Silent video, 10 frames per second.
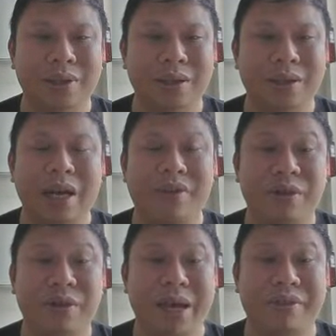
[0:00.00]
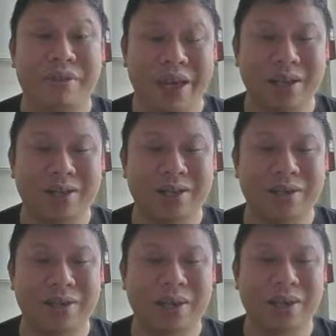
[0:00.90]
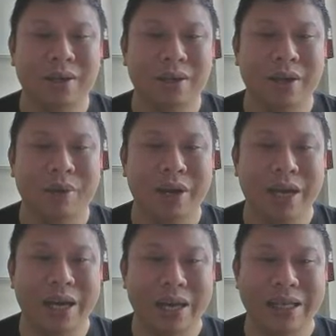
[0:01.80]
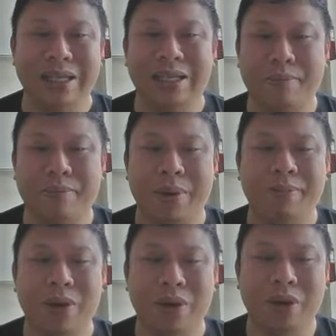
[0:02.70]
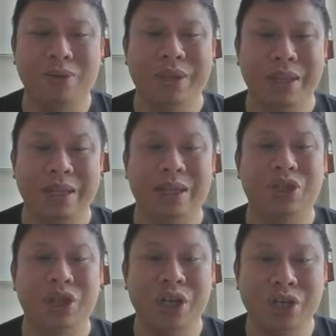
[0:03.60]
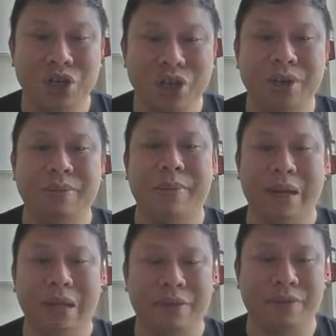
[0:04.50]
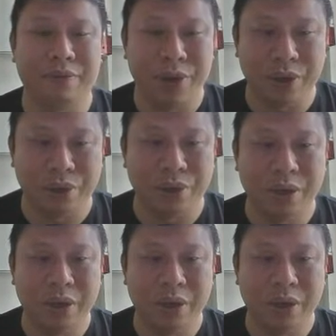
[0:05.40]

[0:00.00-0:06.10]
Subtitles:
Some of you may have guessed that we need an AC supply because we need a changing magnetic field.